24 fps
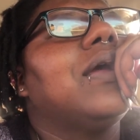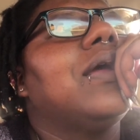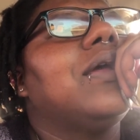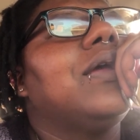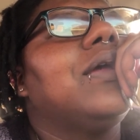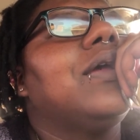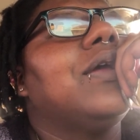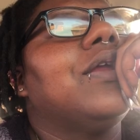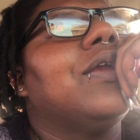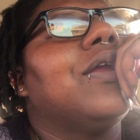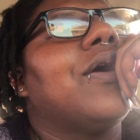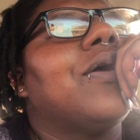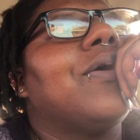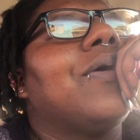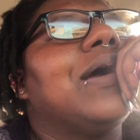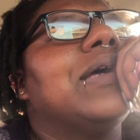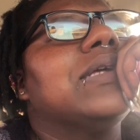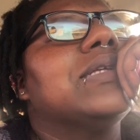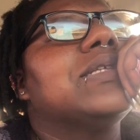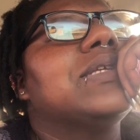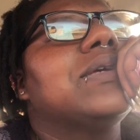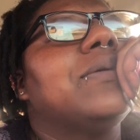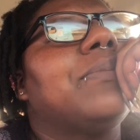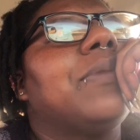You know,
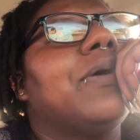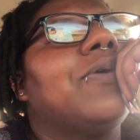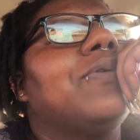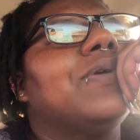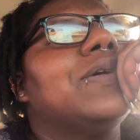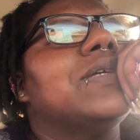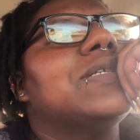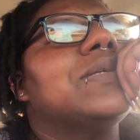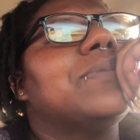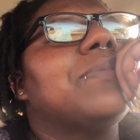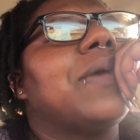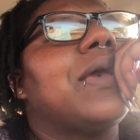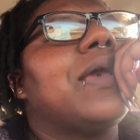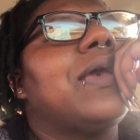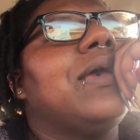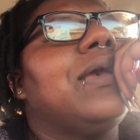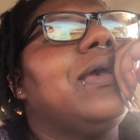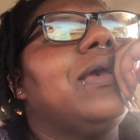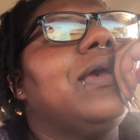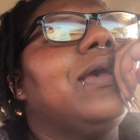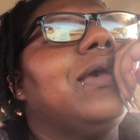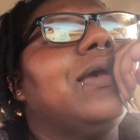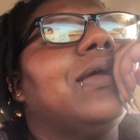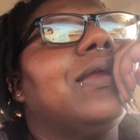I sent my resume
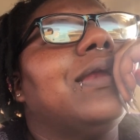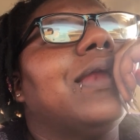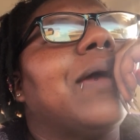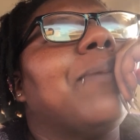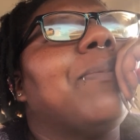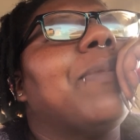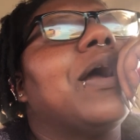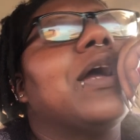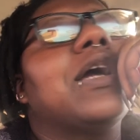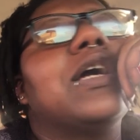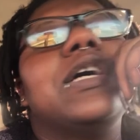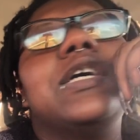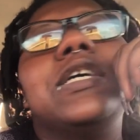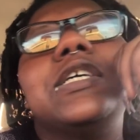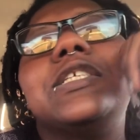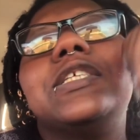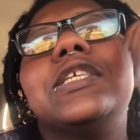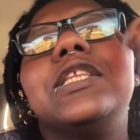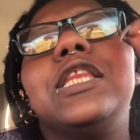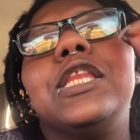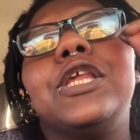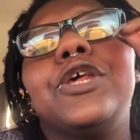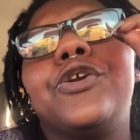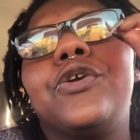in. Like, my
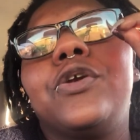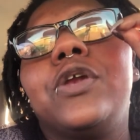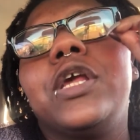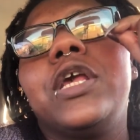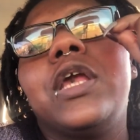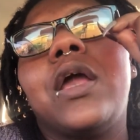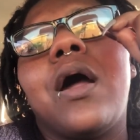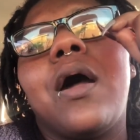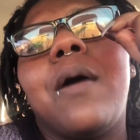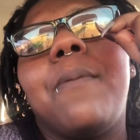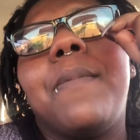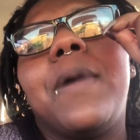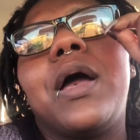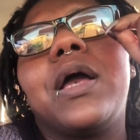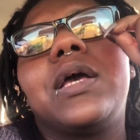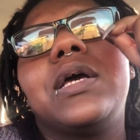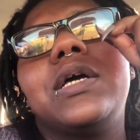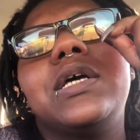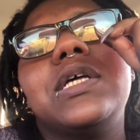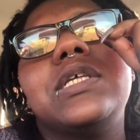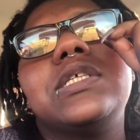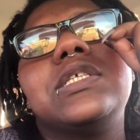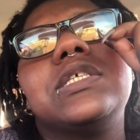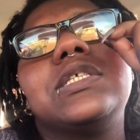cousin, literally, y'all, my
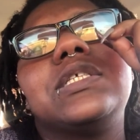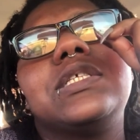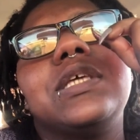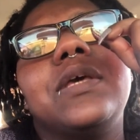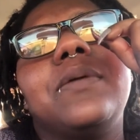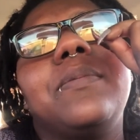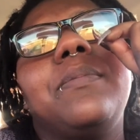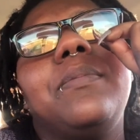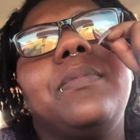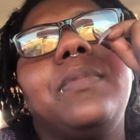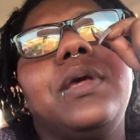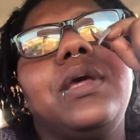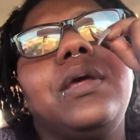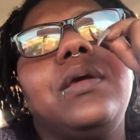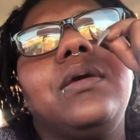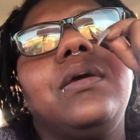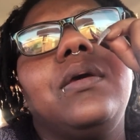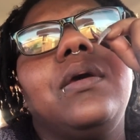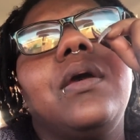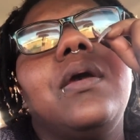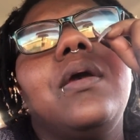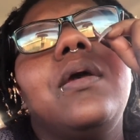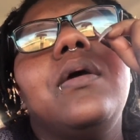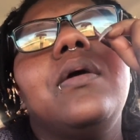cousin sent
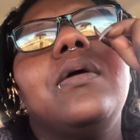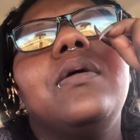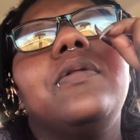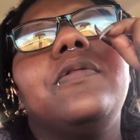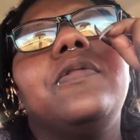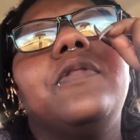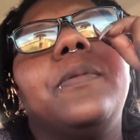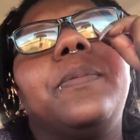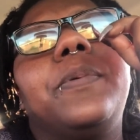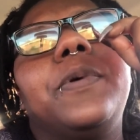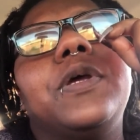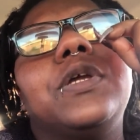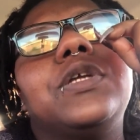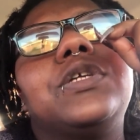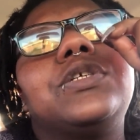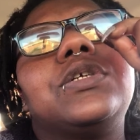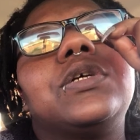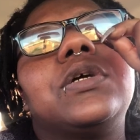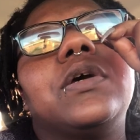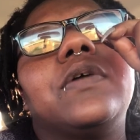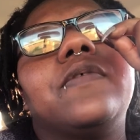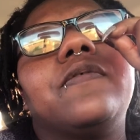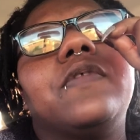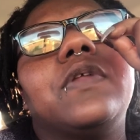me the
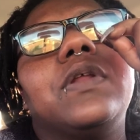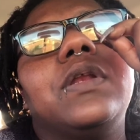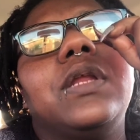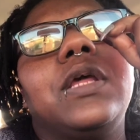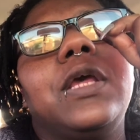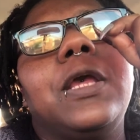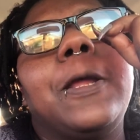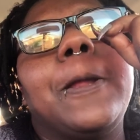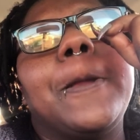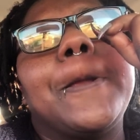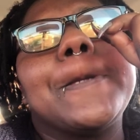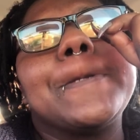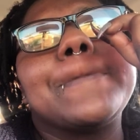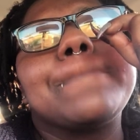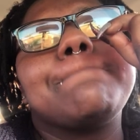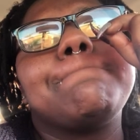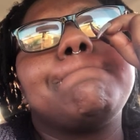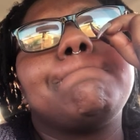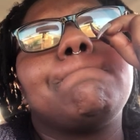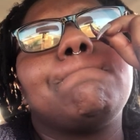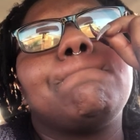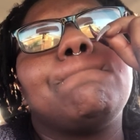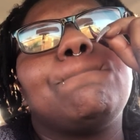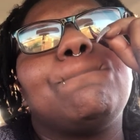picture of the link
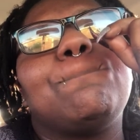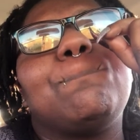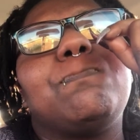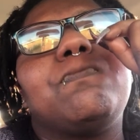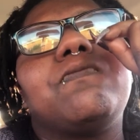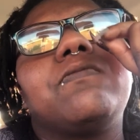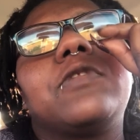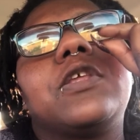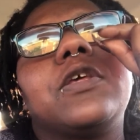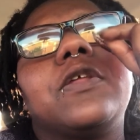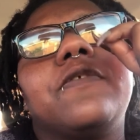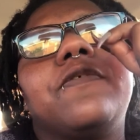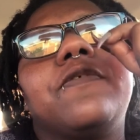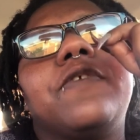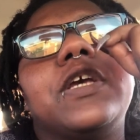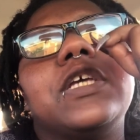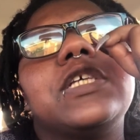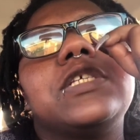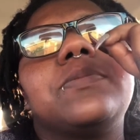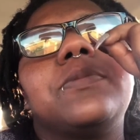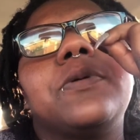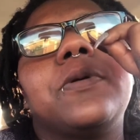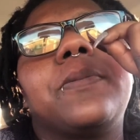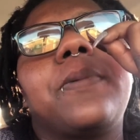to the
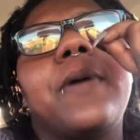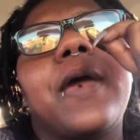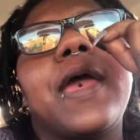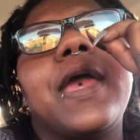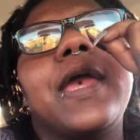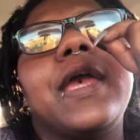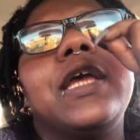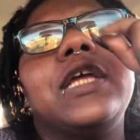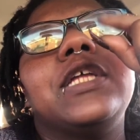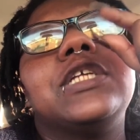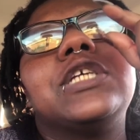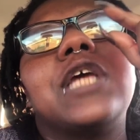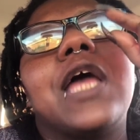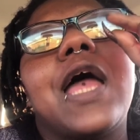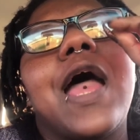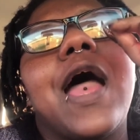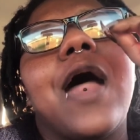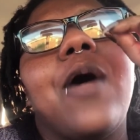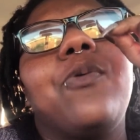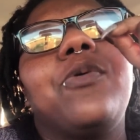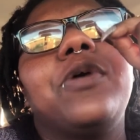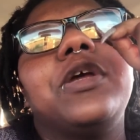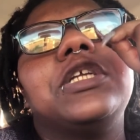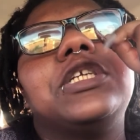Facebook page.
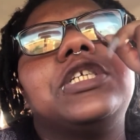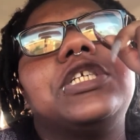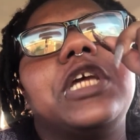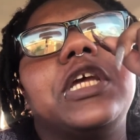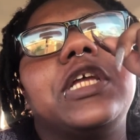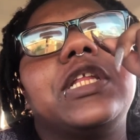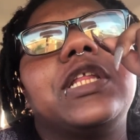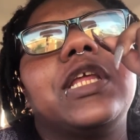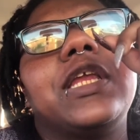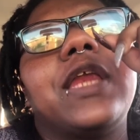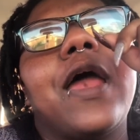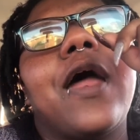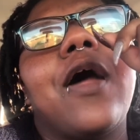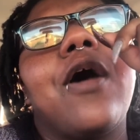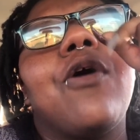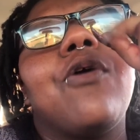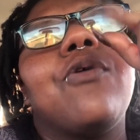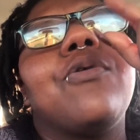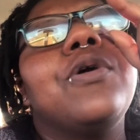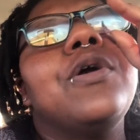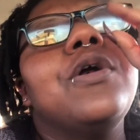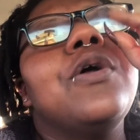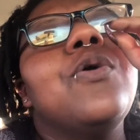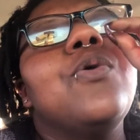I went, checked it out.